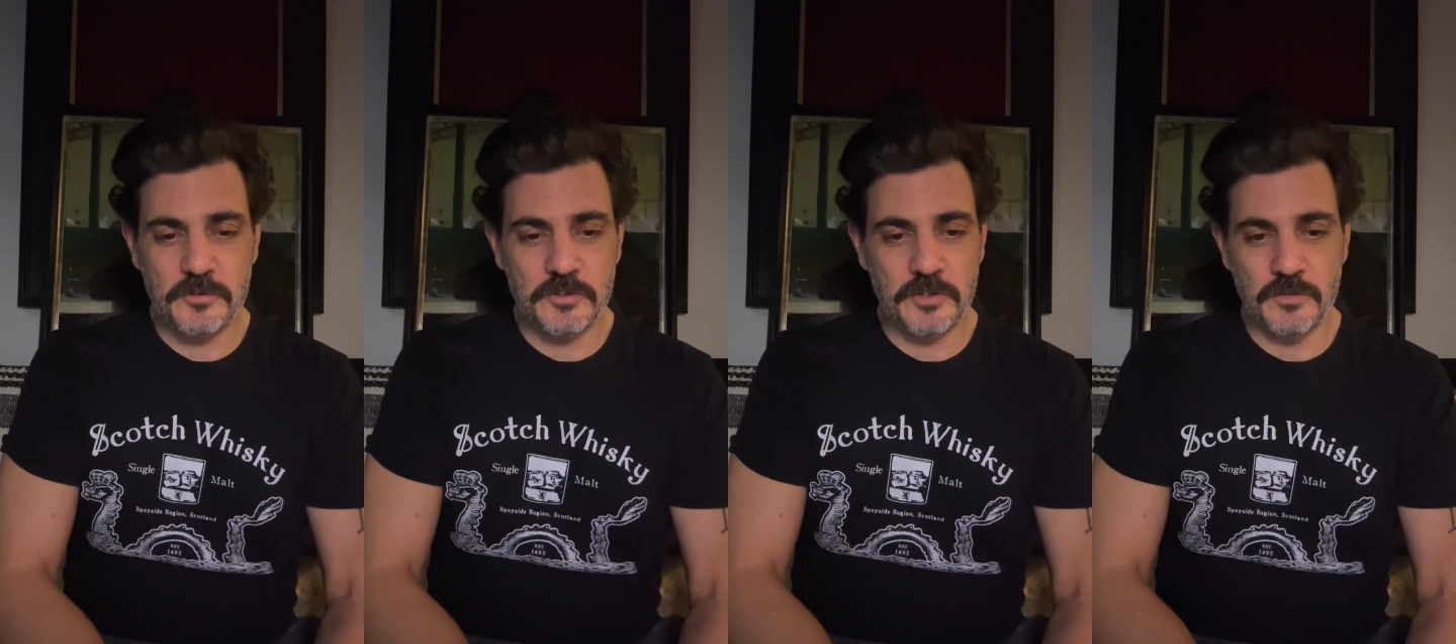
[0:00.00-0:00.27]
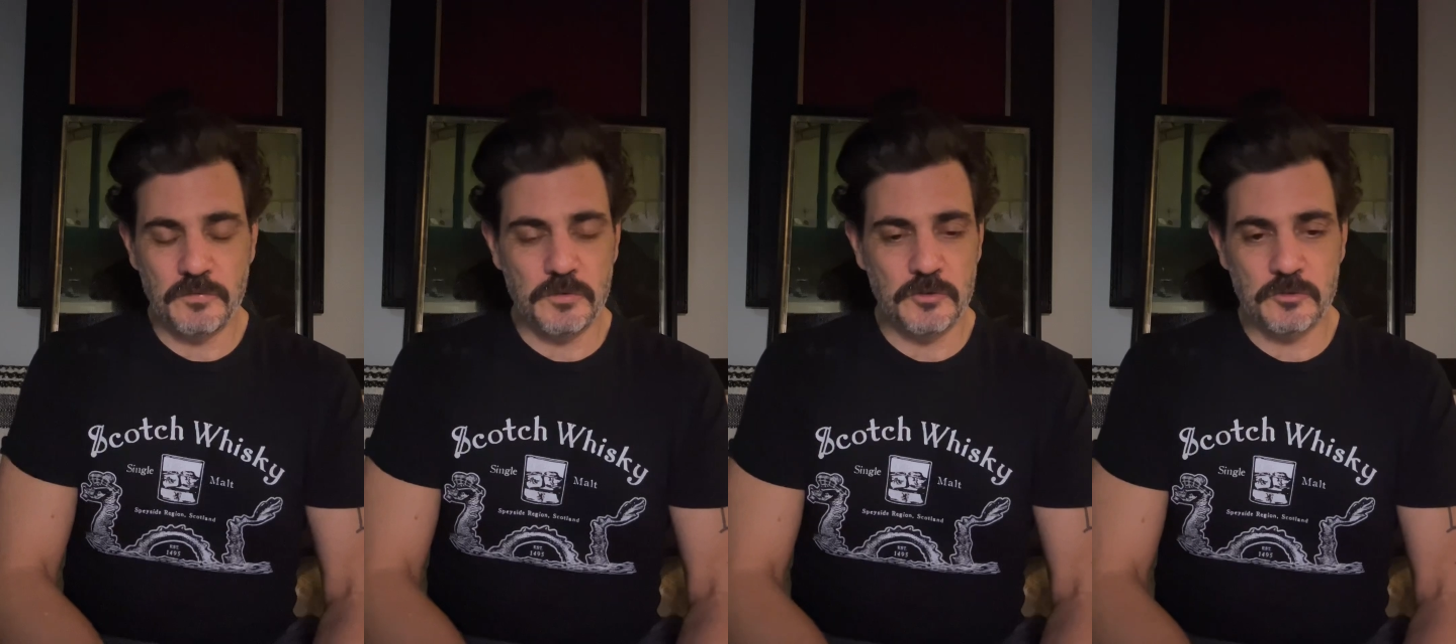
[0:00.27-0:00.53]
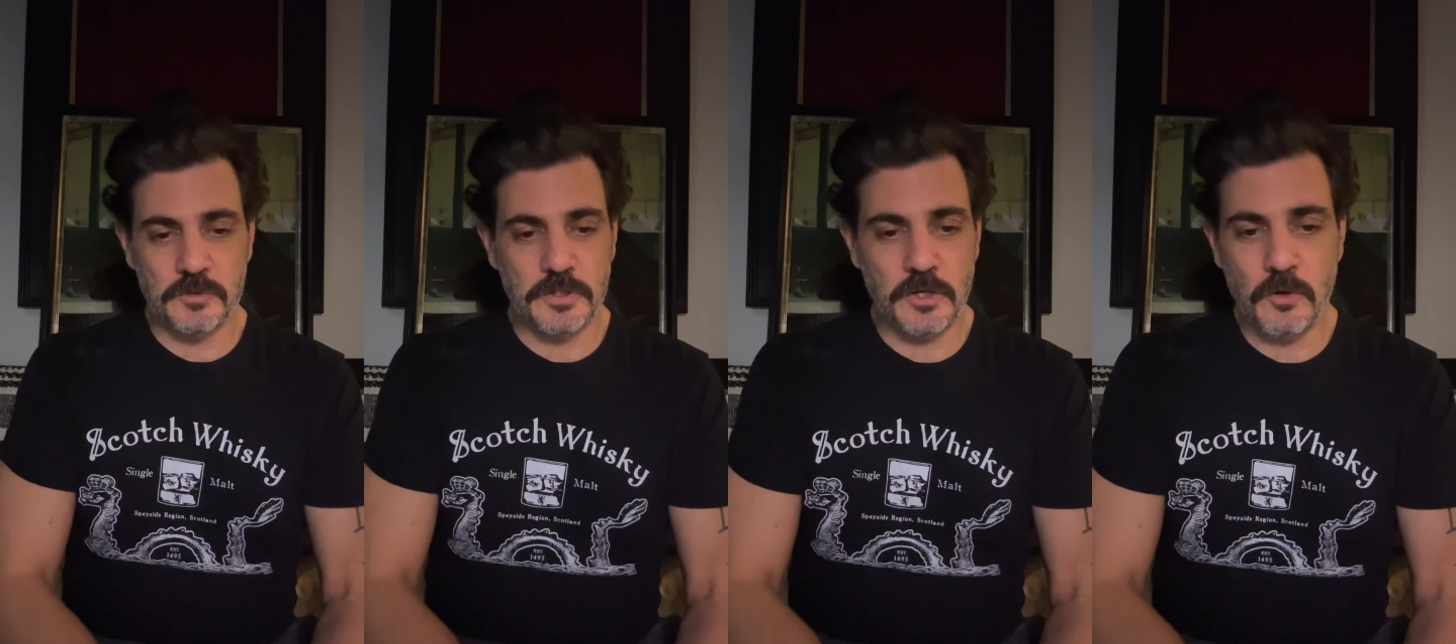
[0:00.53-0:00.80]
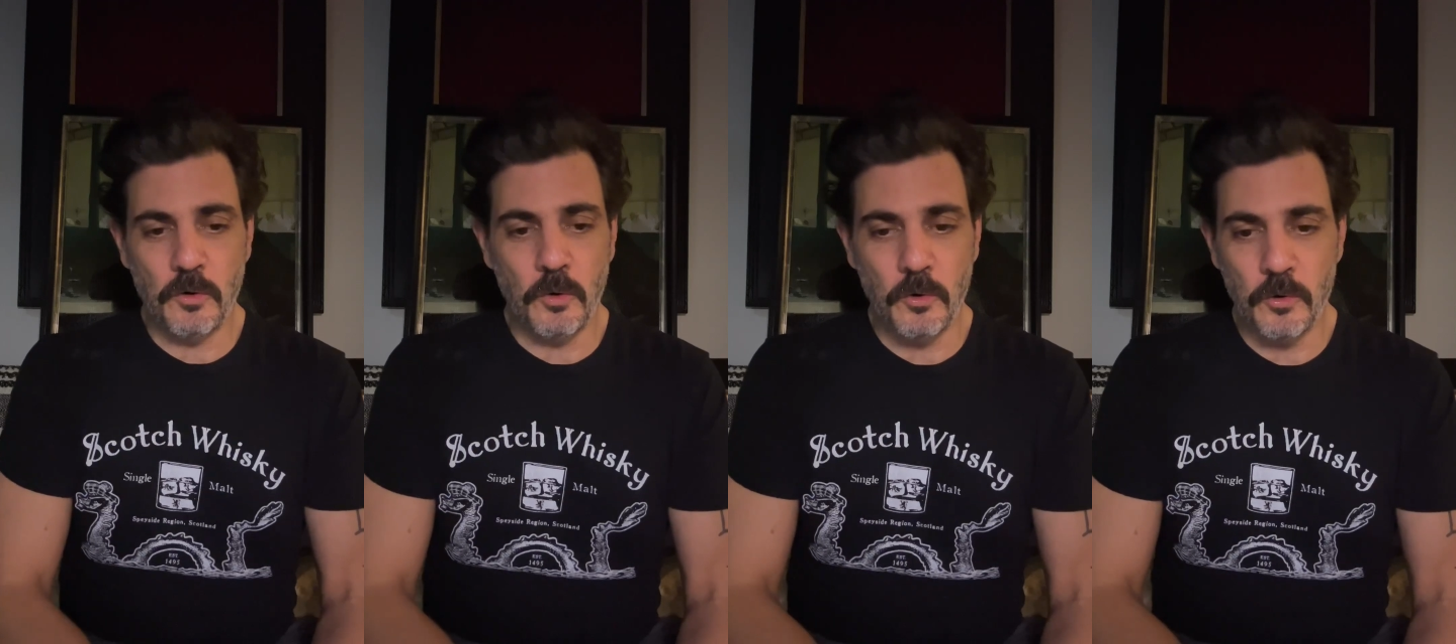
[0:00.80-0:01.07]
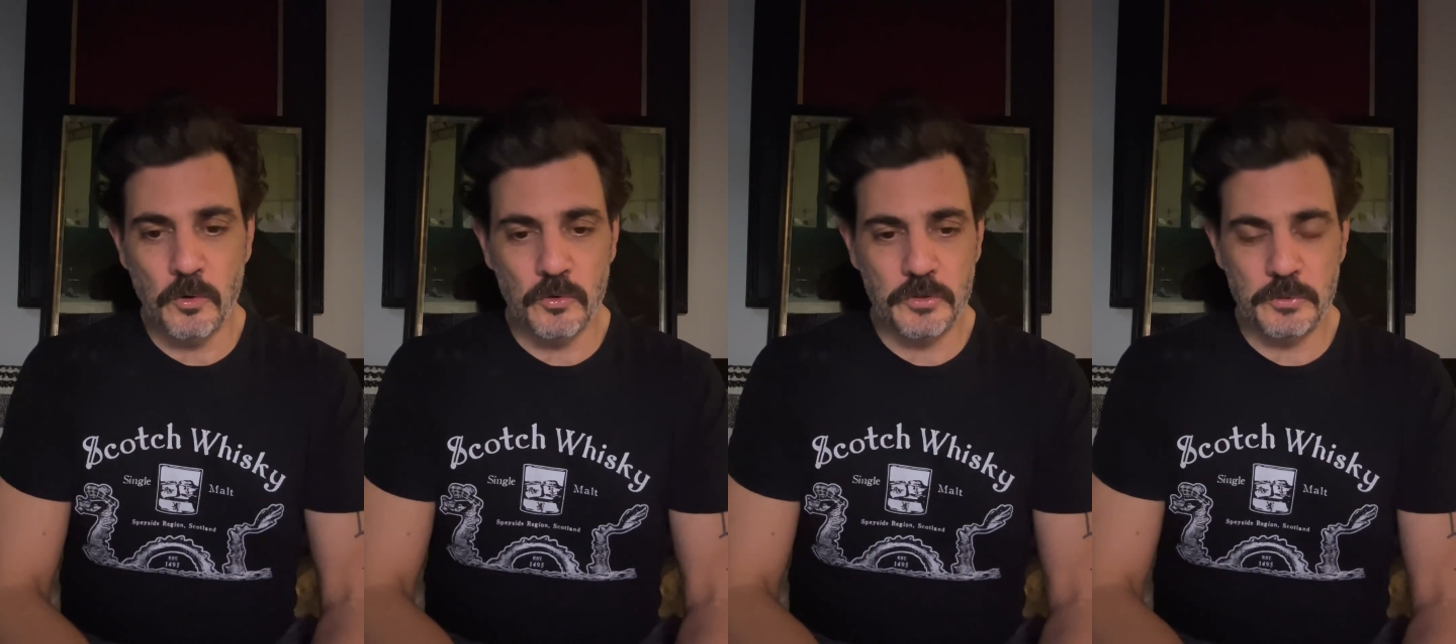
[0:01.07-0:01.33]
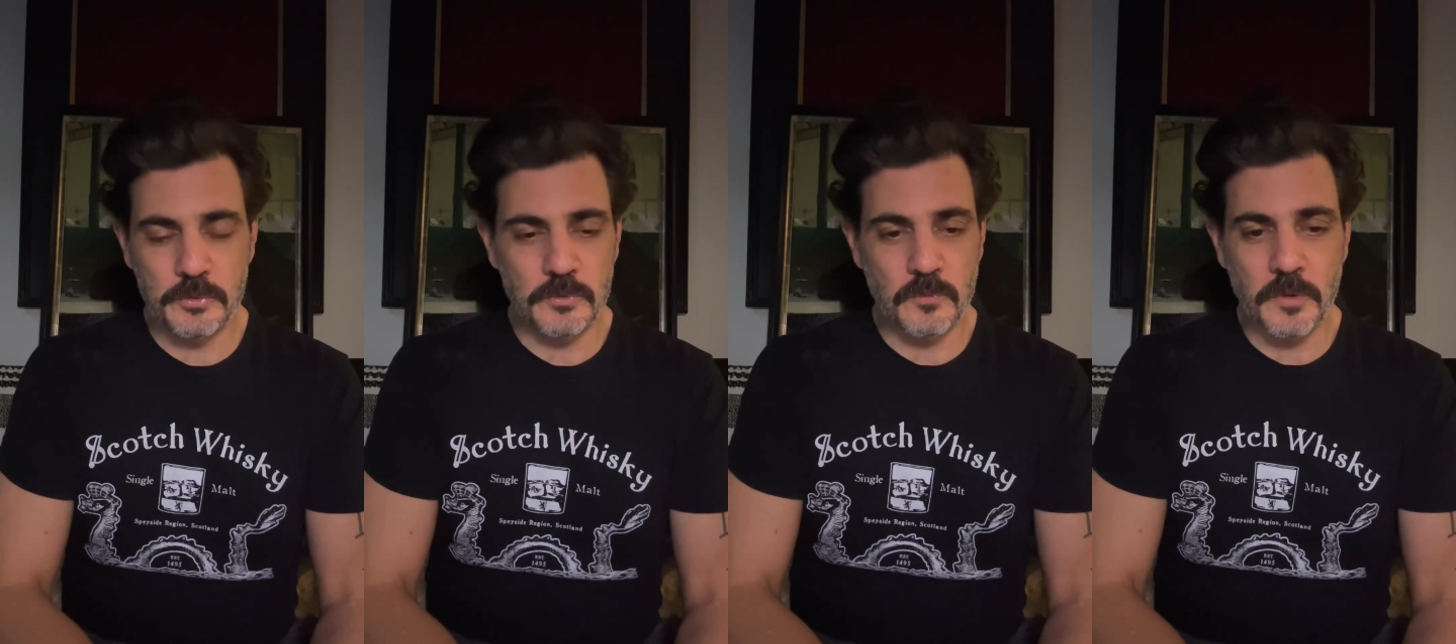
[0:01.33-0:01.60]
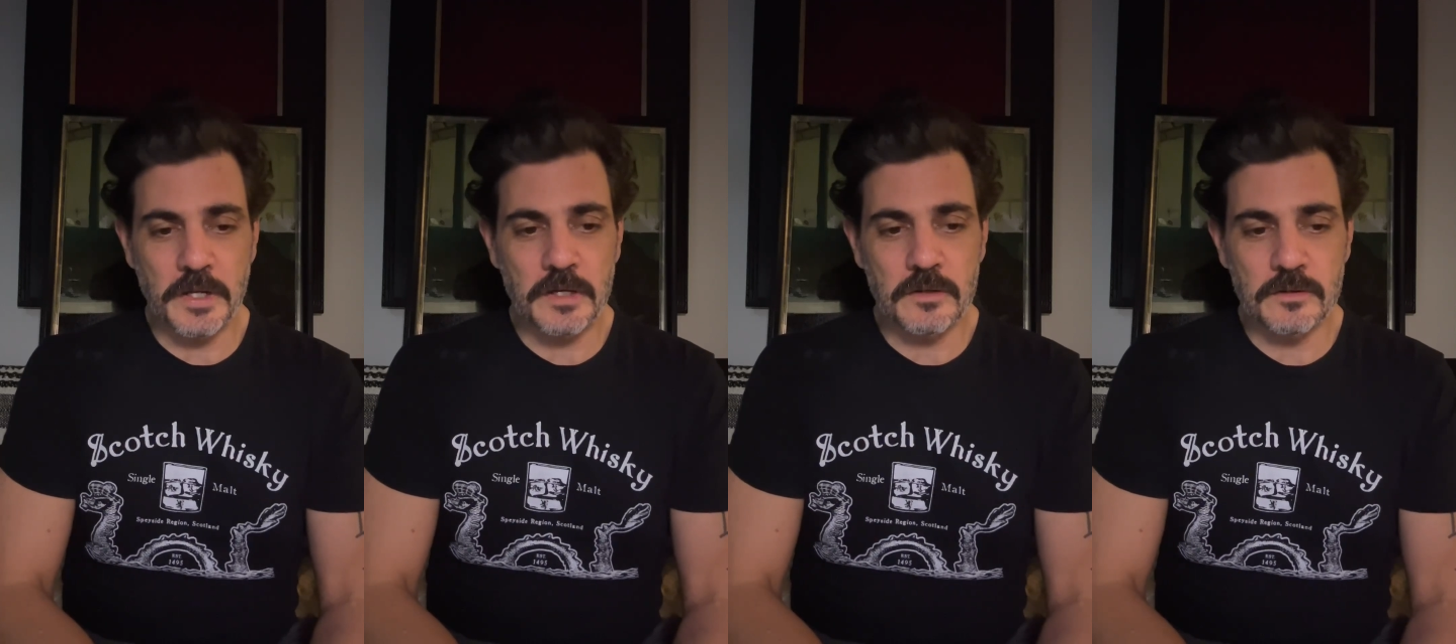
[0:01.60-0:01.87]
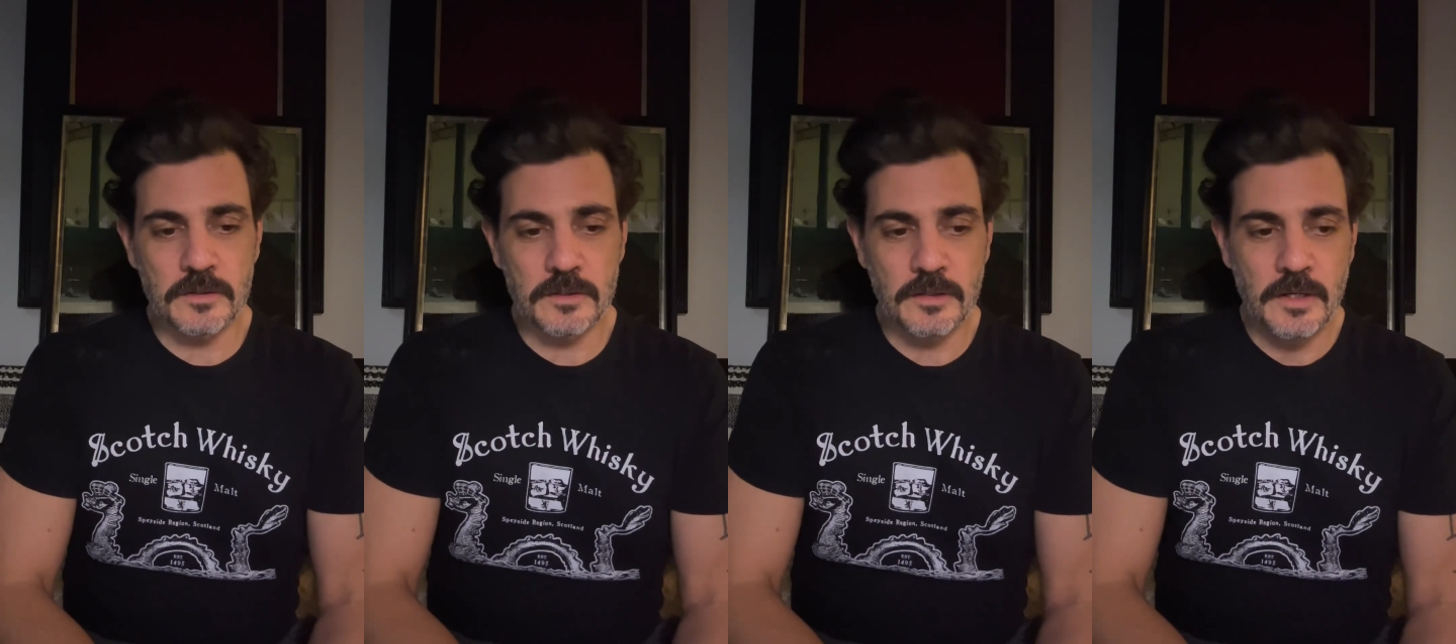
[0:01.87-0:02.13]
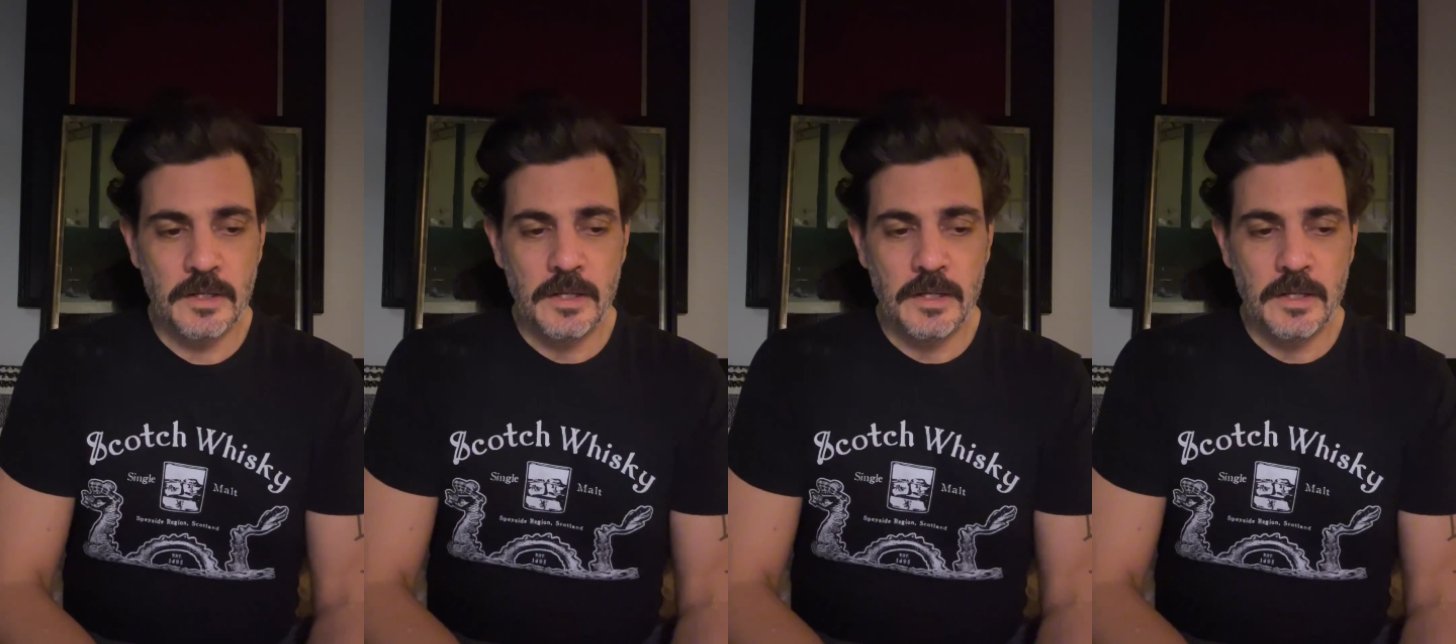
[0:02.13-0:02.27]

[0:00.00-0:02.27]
If it was really cold, it would wrinkle.